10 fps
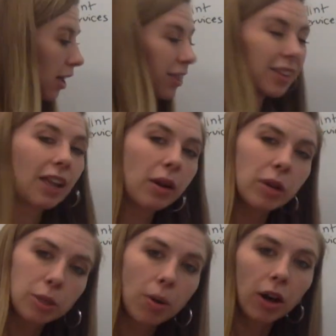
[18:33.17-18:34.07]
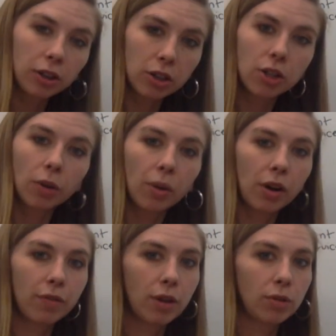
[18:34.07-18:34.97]
The language partners are one
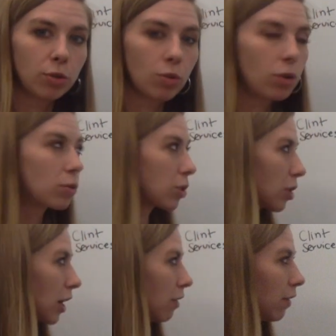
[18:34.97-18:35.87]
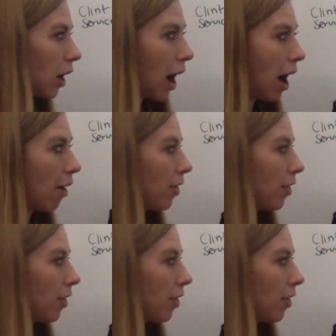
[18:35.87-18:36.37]
of those roles. We're trying to figure out how